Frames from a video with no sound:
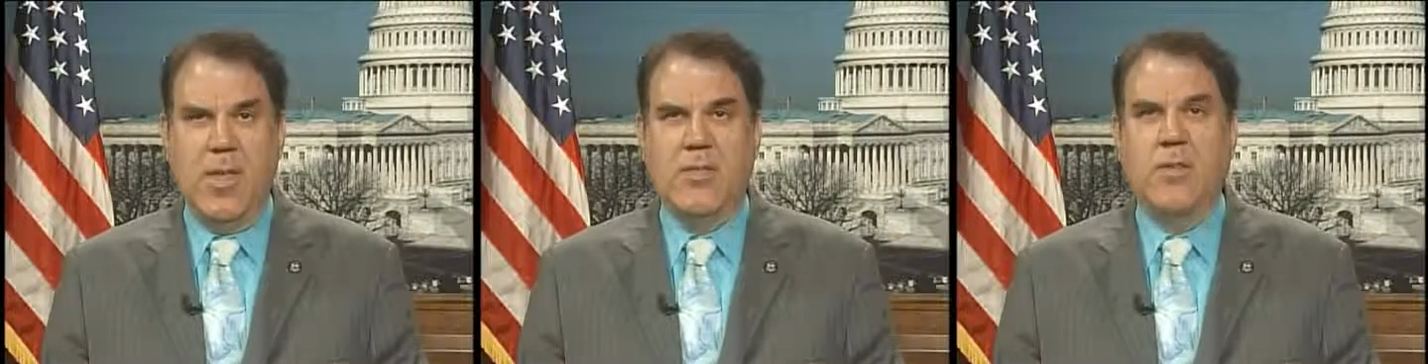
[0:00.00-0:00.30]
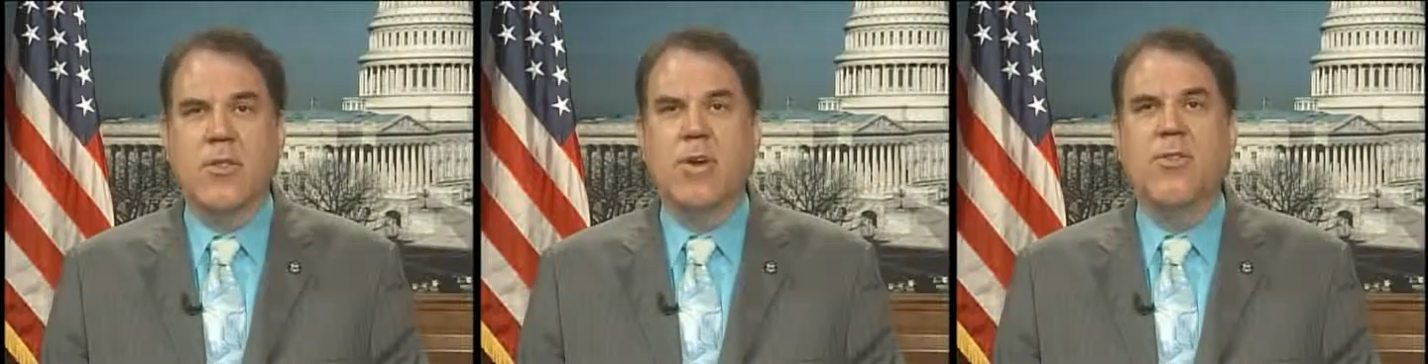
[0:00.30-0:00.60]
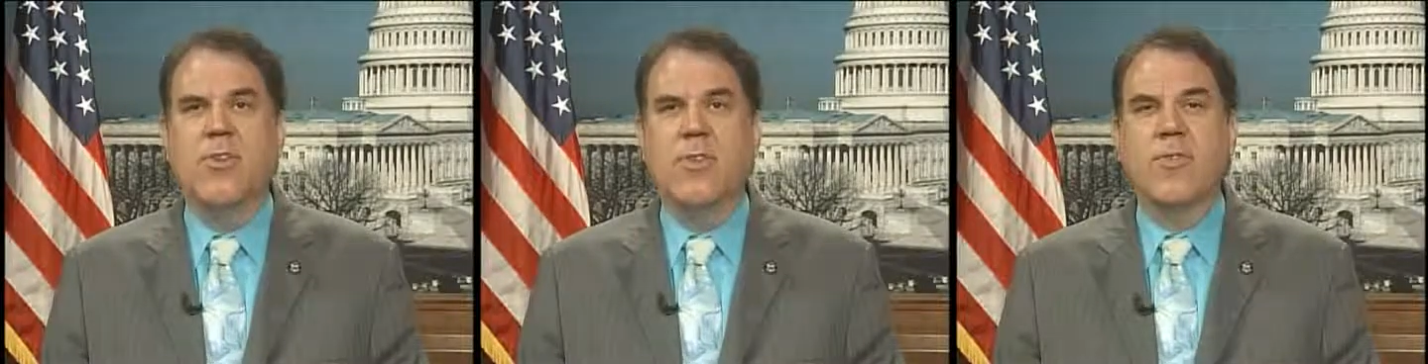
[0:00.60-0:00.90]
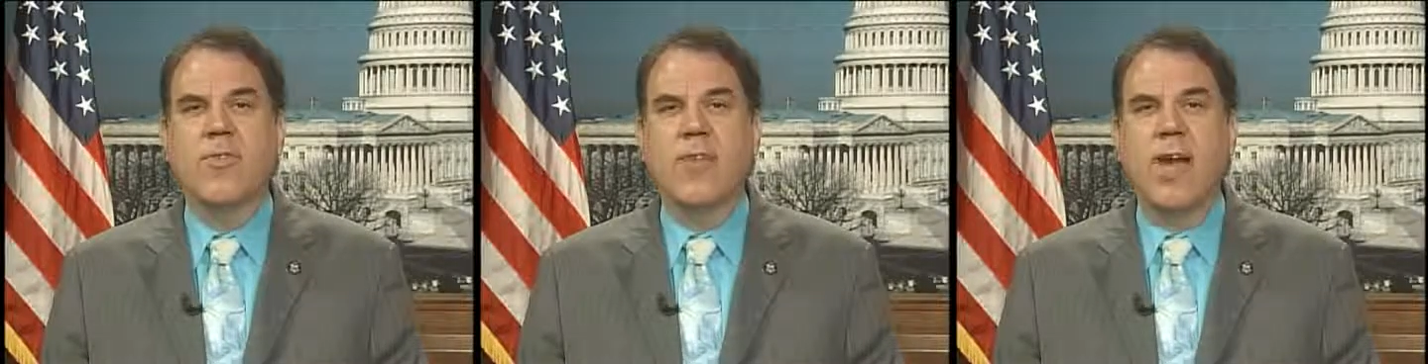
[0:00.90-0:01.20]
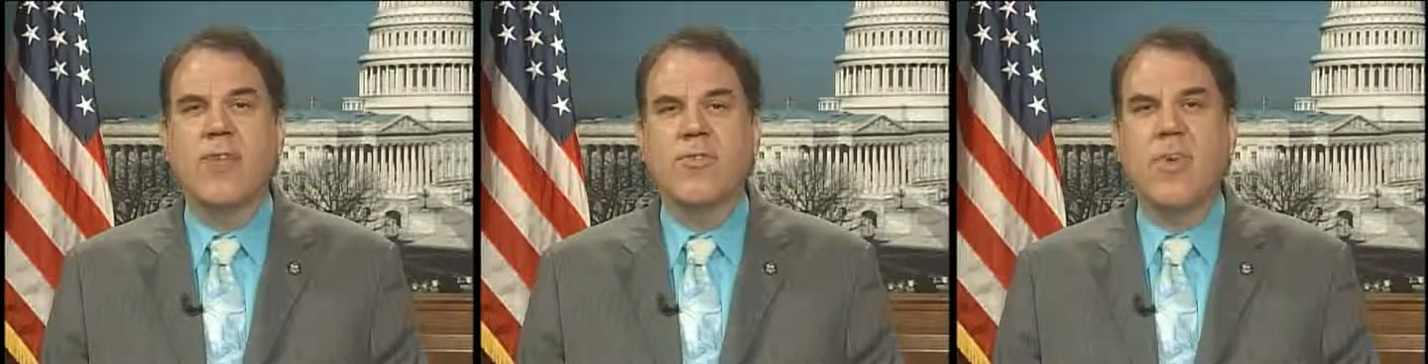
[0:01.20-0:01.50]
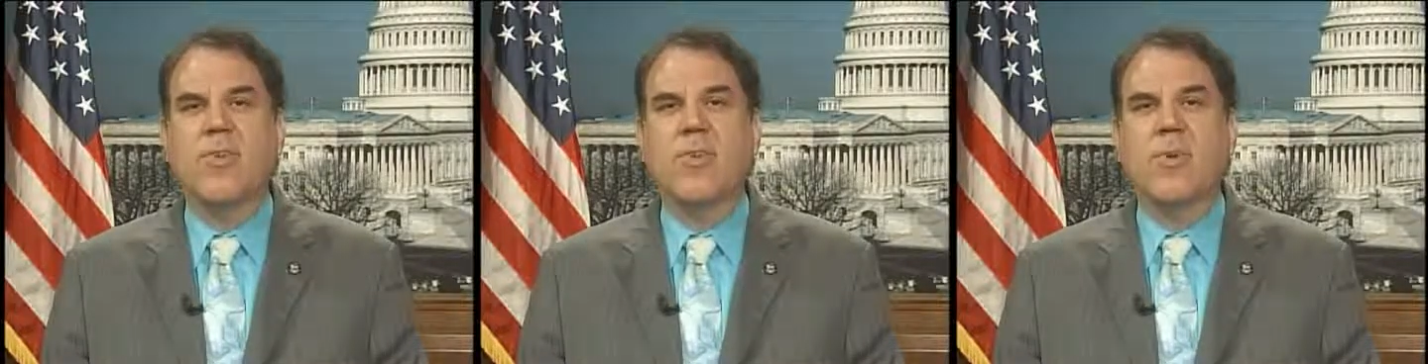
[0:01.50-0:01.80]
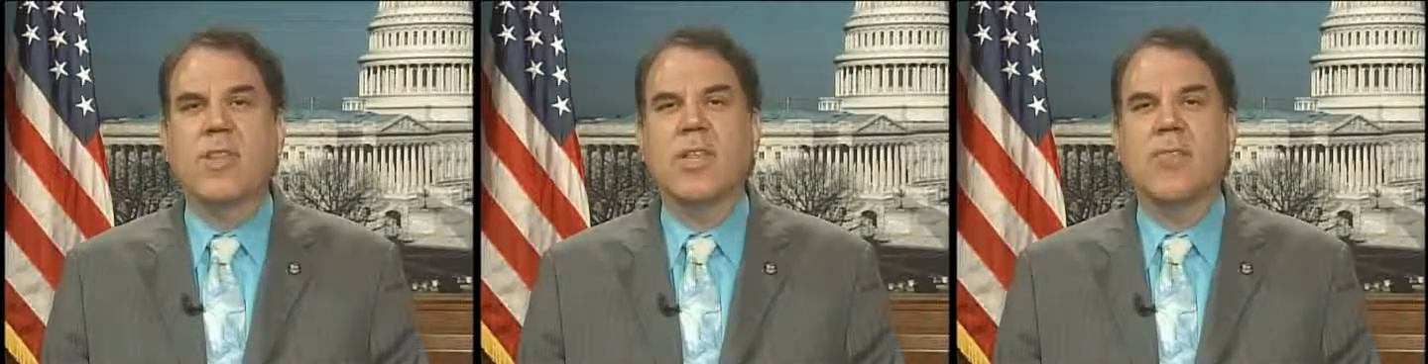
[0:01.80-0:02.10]
Their loan servicer has
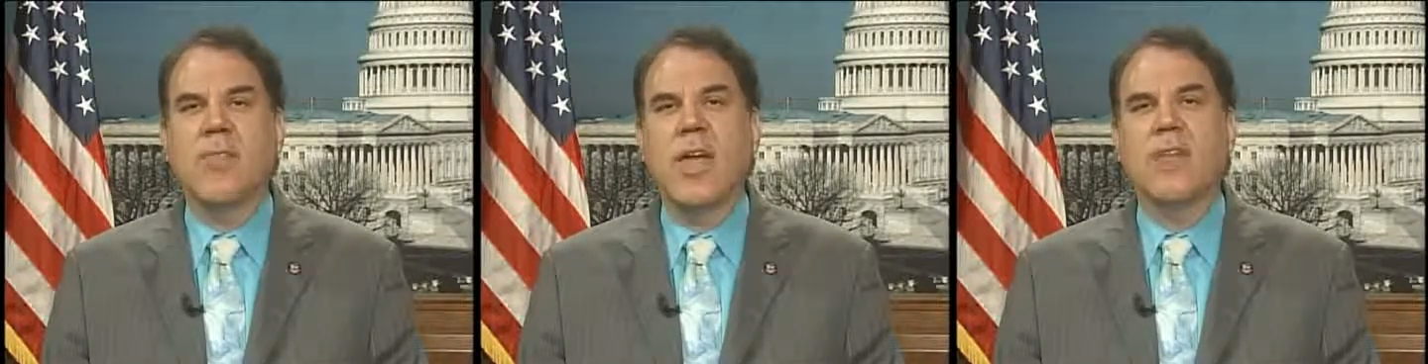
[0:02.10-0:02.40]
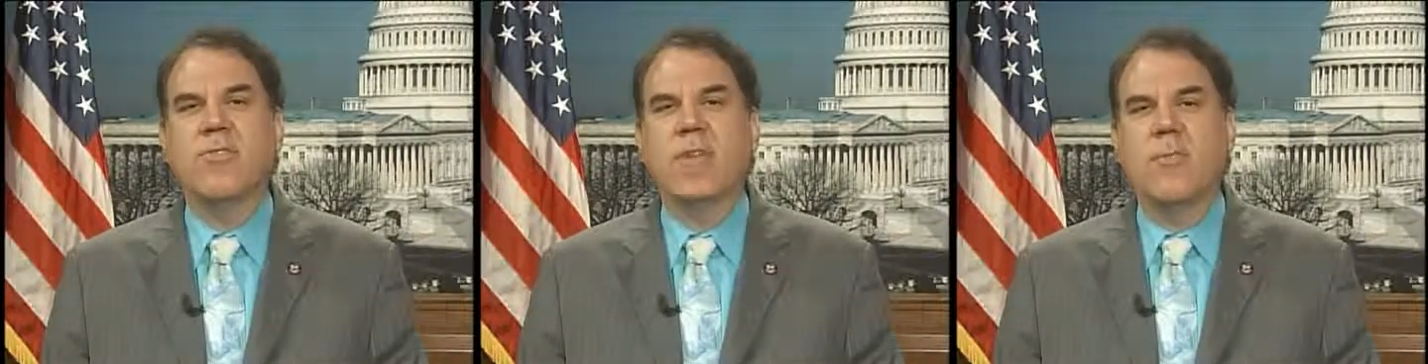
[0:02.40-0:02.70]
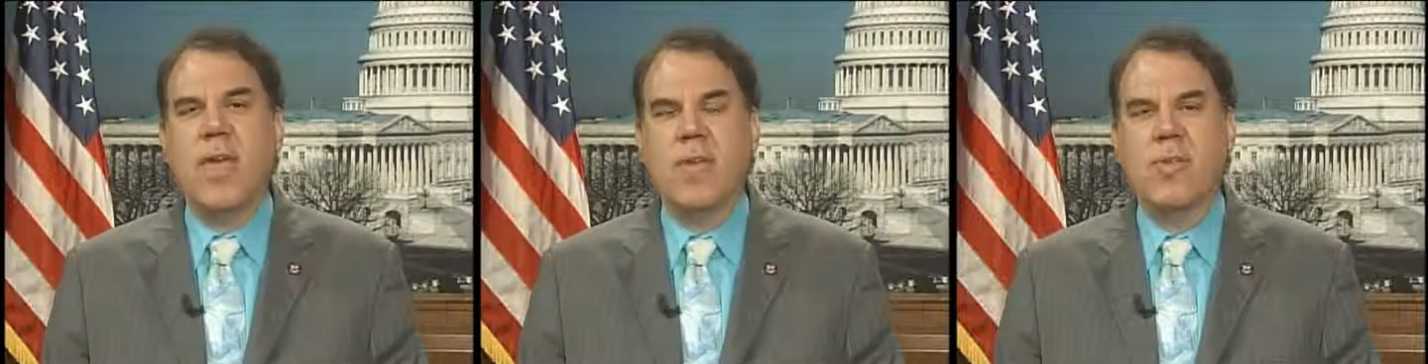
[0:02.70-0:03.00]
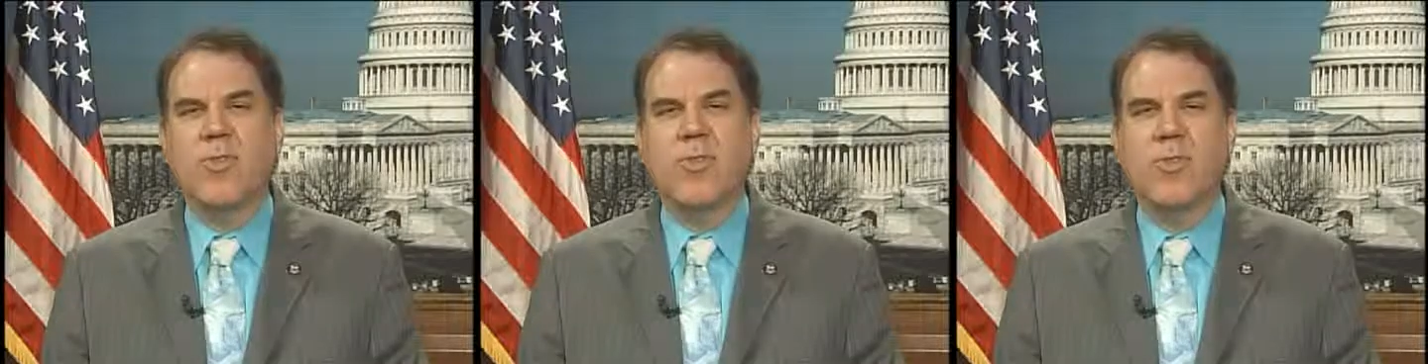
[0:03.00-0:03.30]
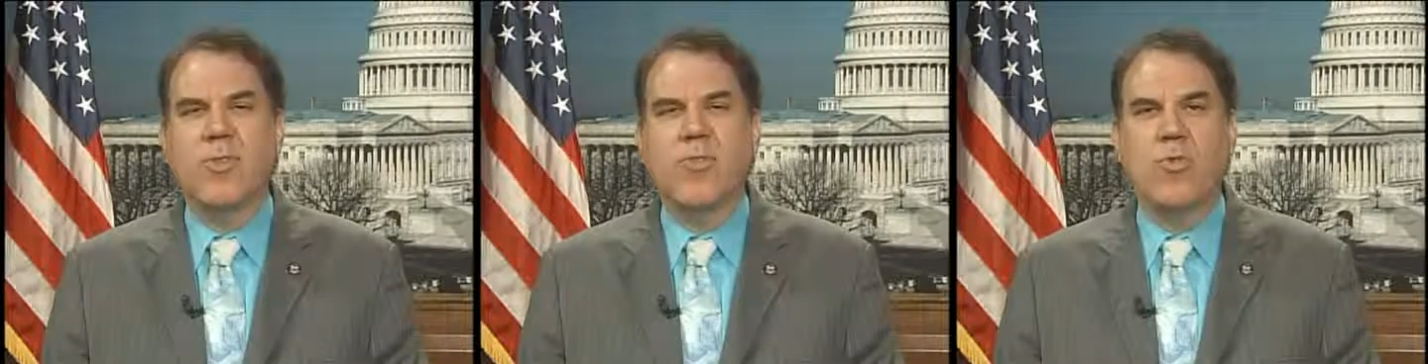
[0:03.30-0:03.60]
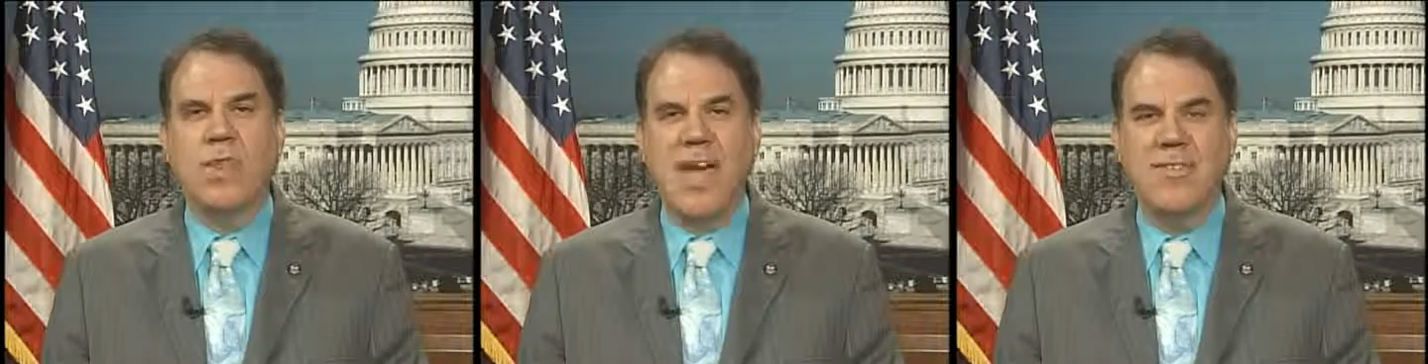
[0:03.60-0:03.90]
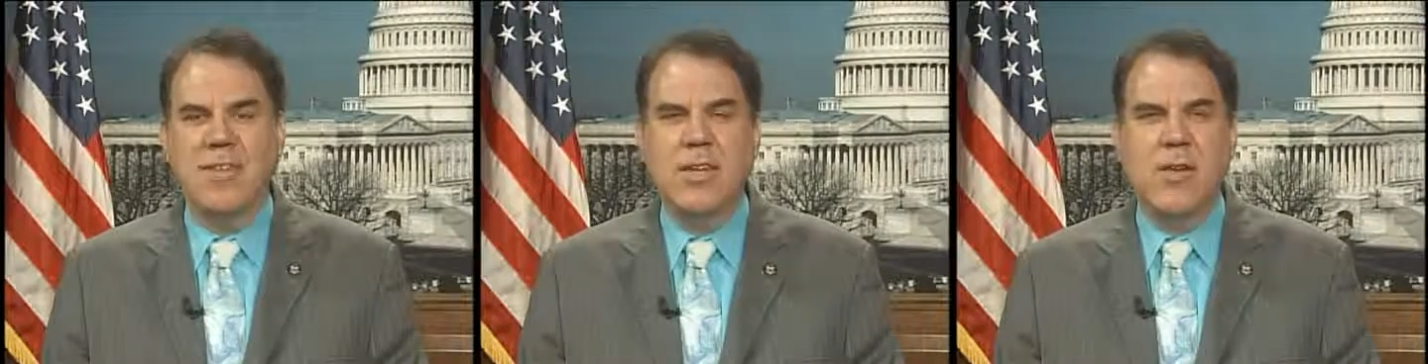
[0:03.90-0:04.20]
subsequently raised their payments from
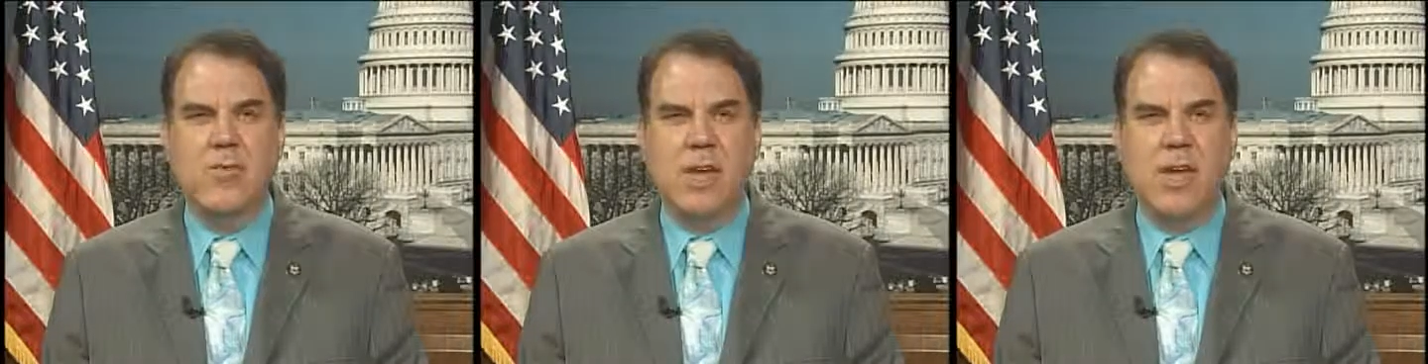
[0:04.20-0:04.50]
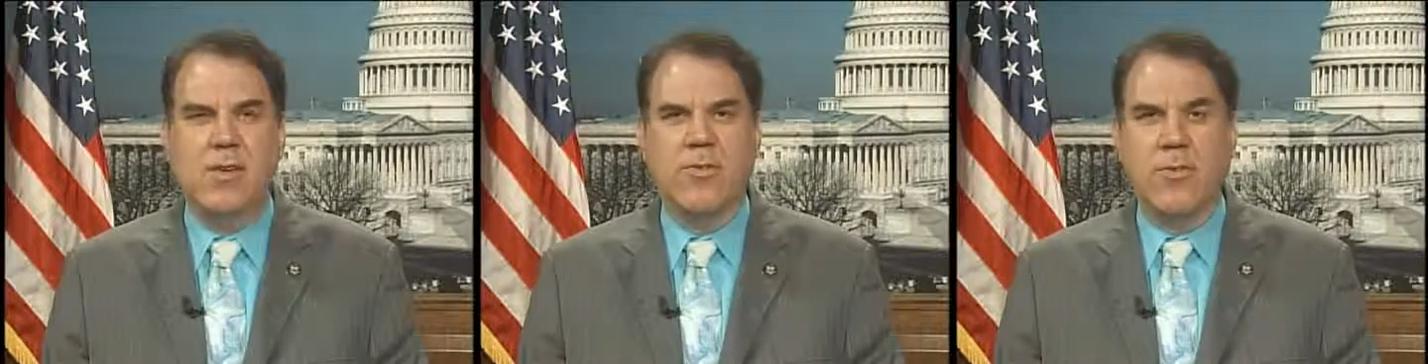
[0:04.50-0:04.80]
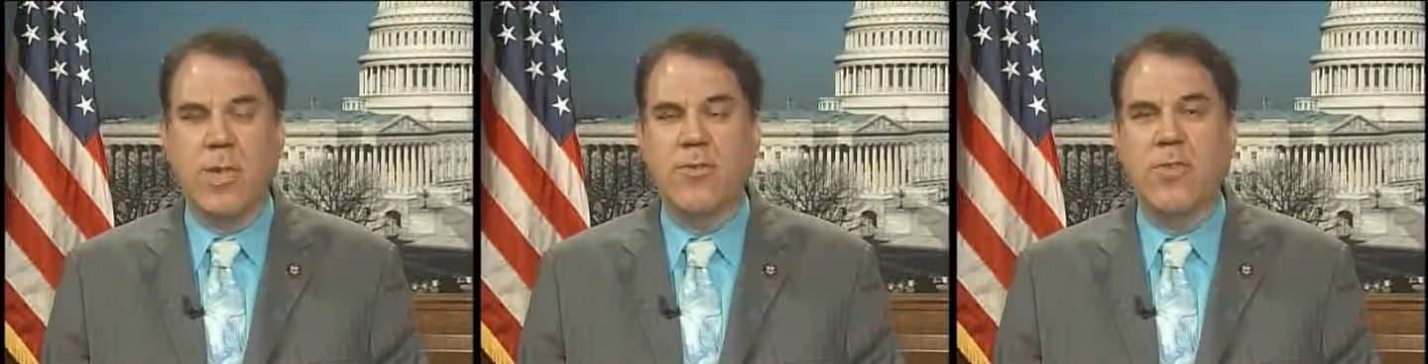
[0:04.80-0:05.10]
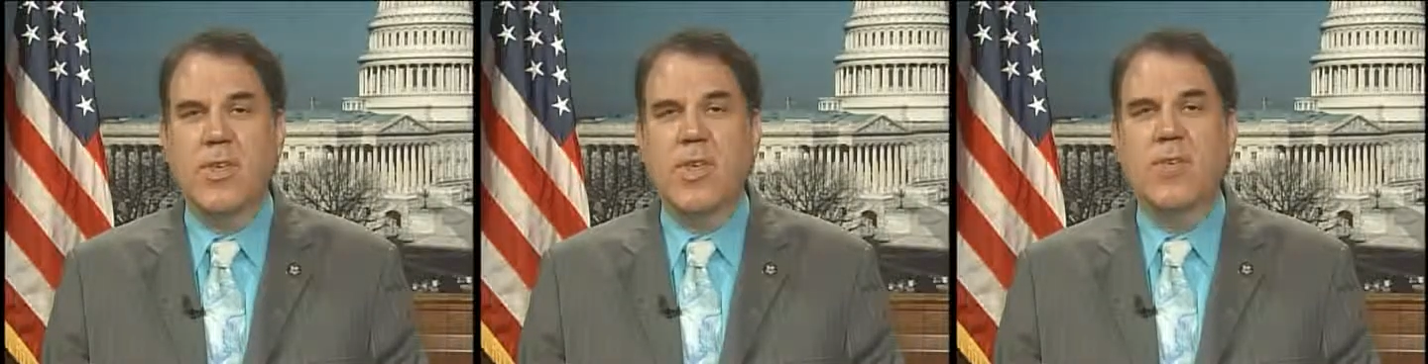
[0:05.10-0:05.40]
$1,900 a month